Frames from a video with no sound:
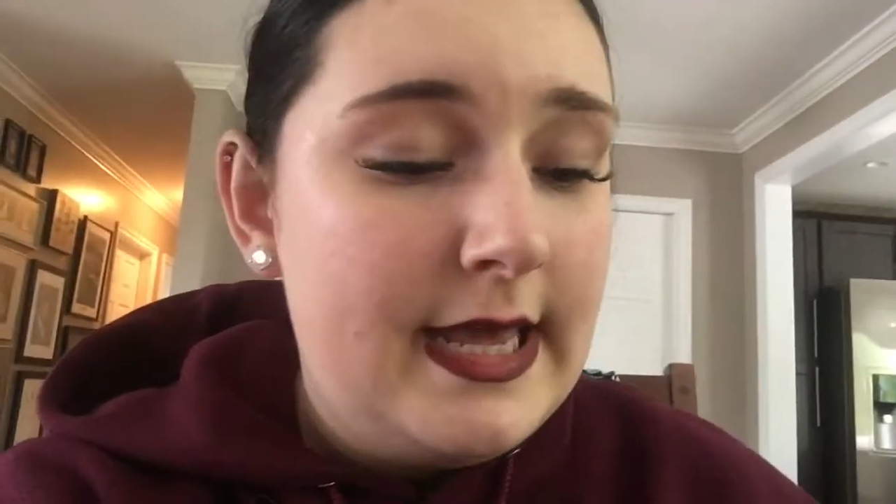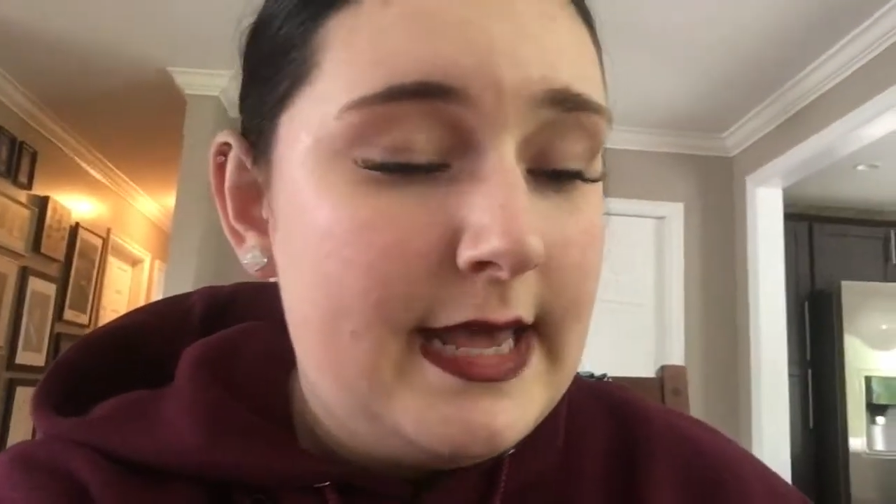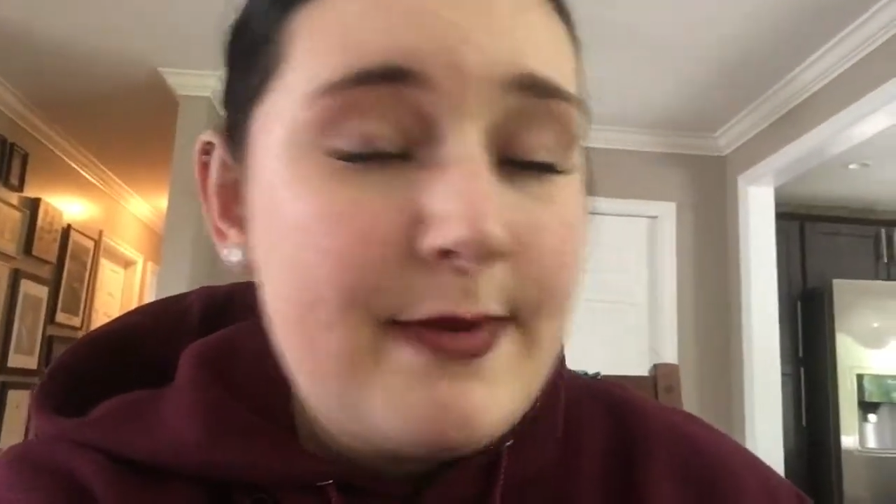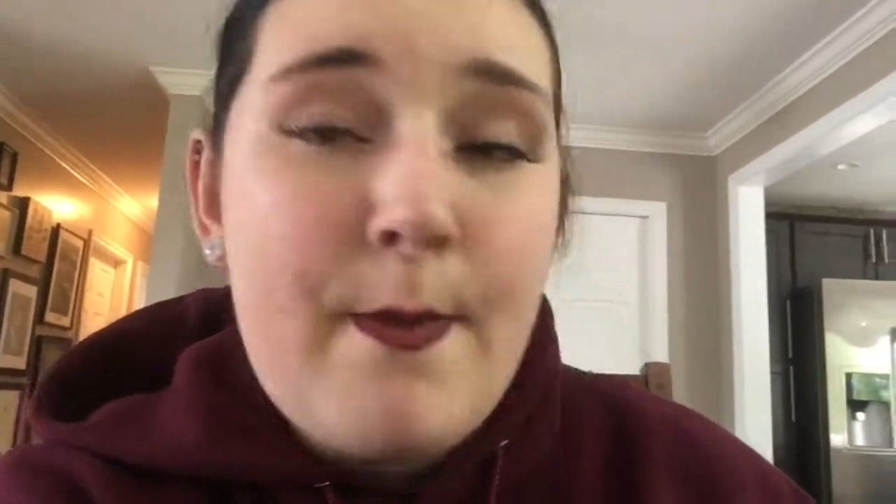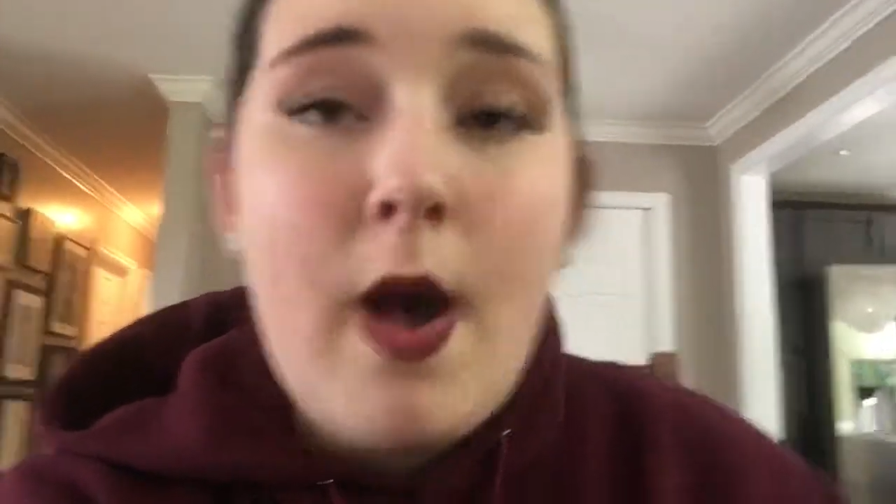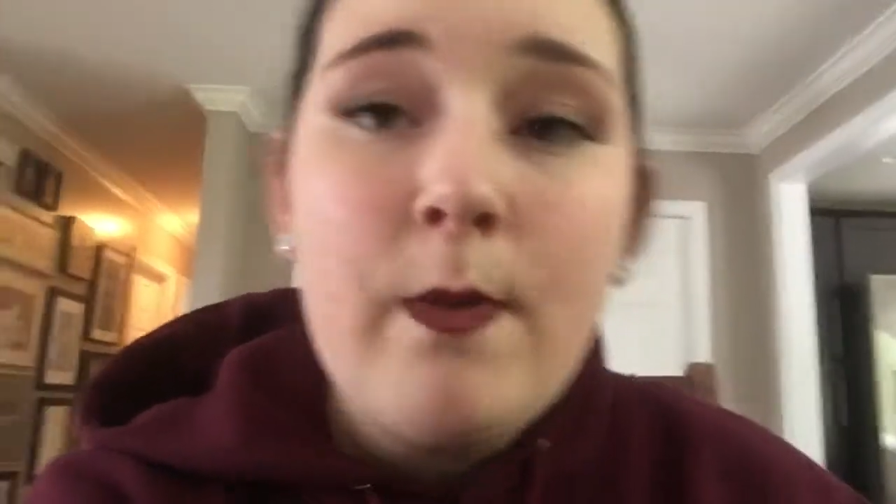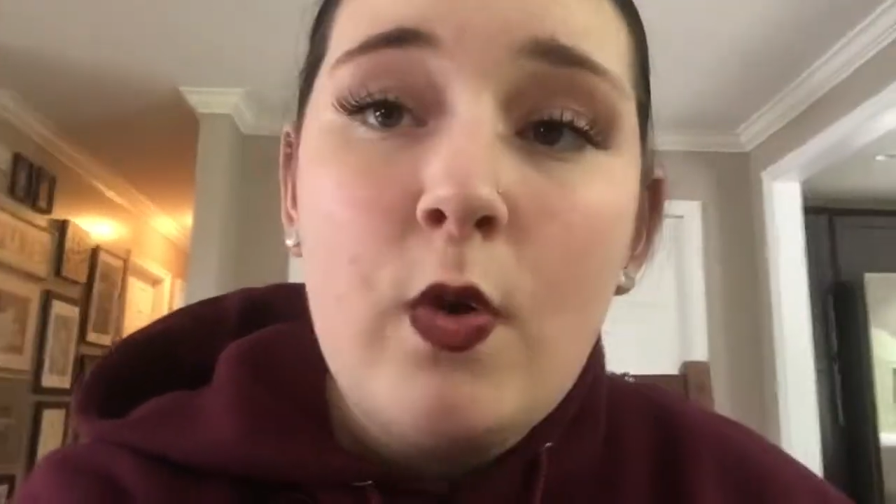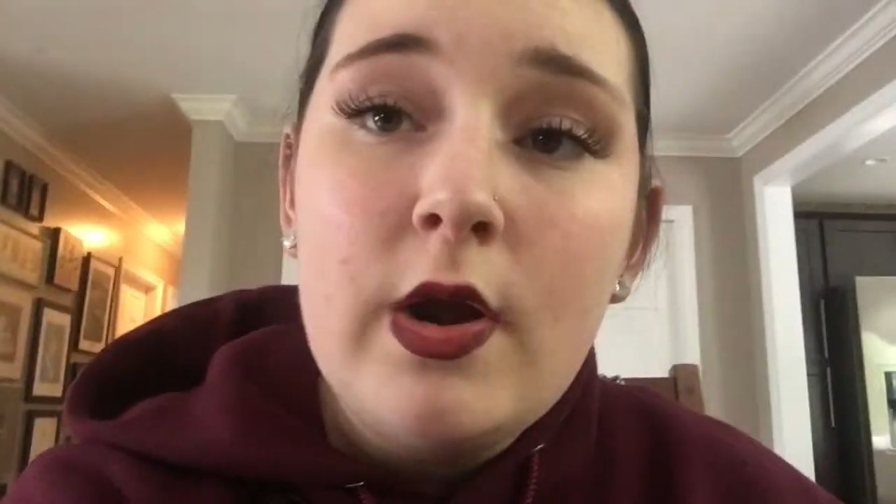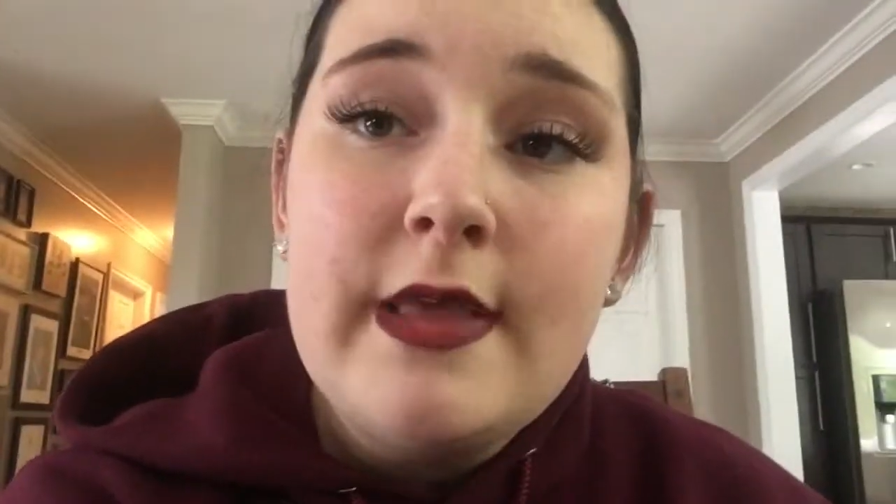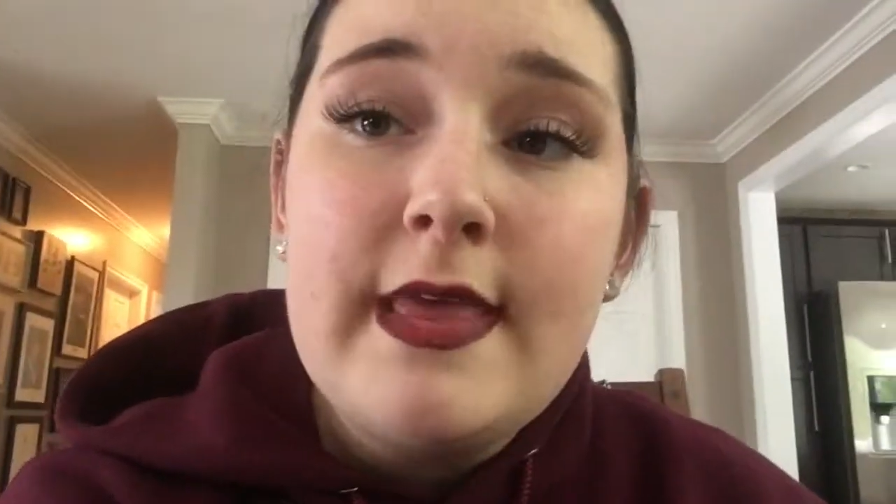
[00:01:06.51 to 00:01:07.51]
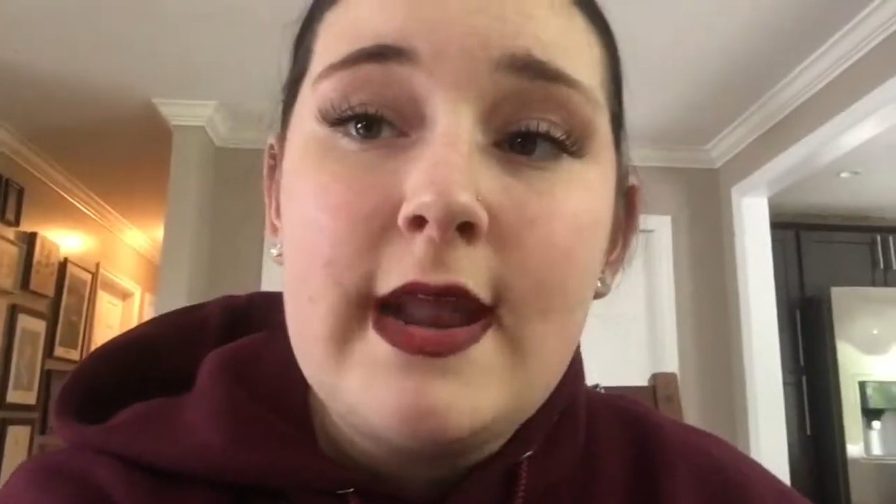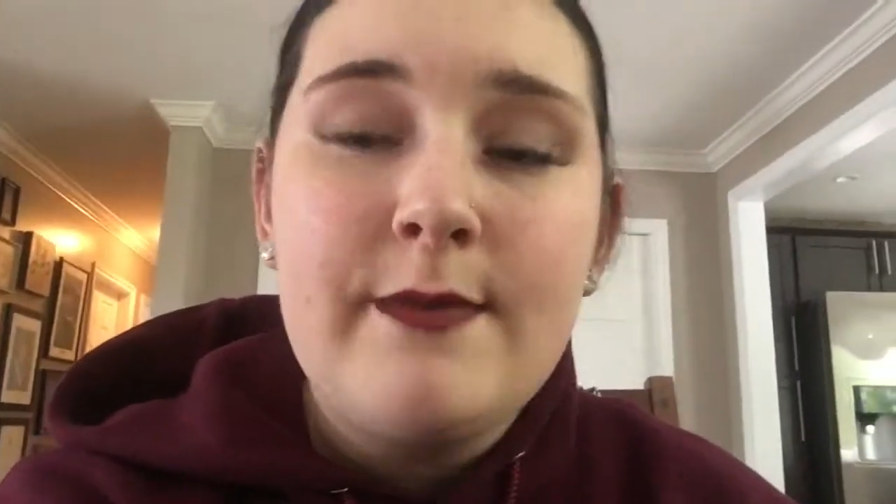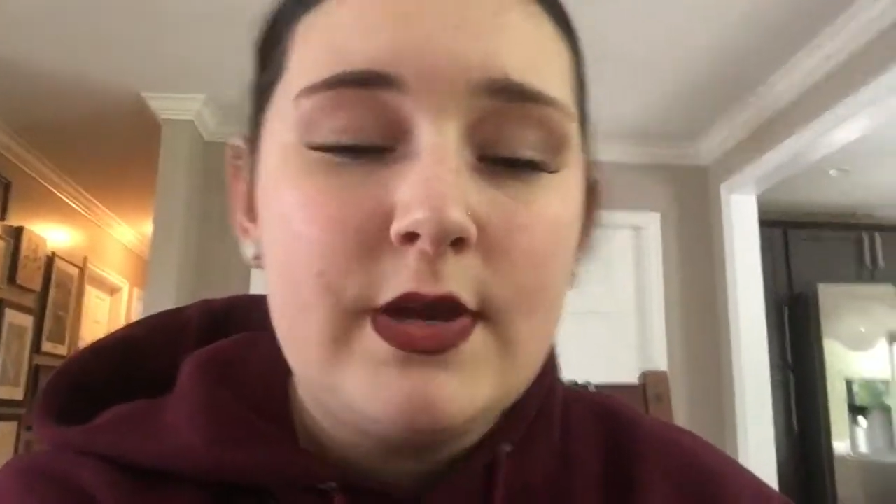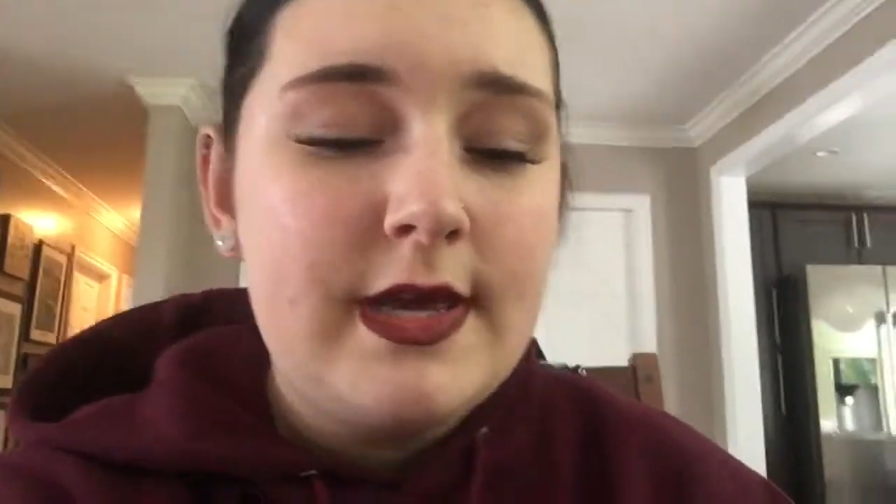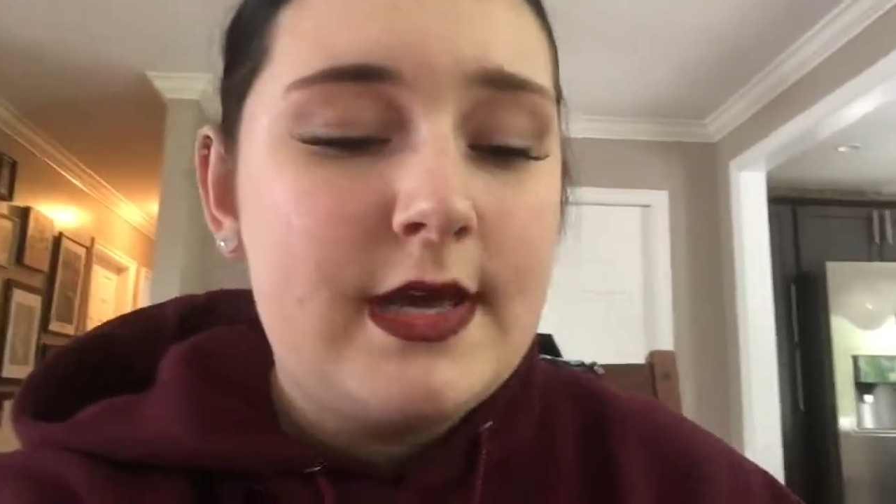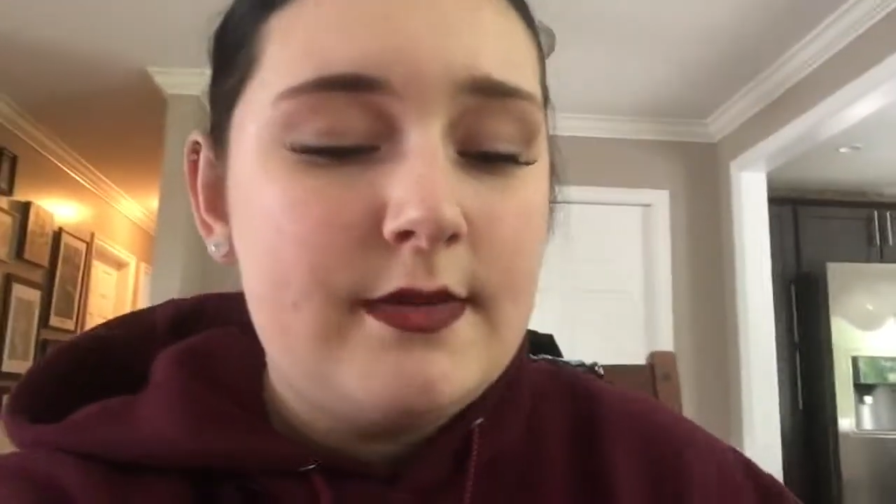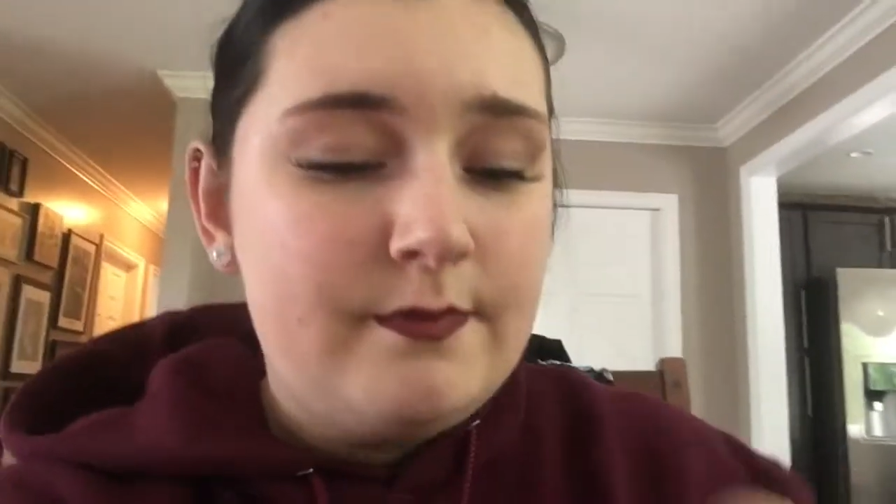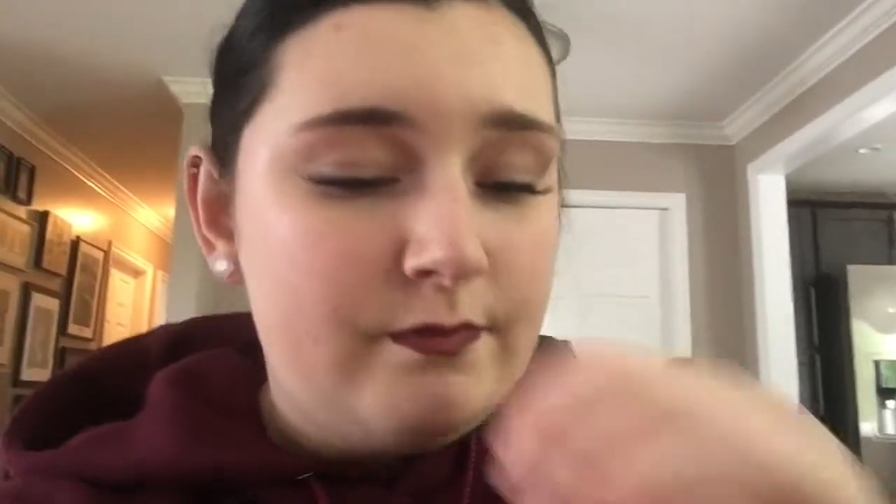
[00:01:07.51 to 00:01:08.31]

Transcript: eat my popcorn and then I'm going to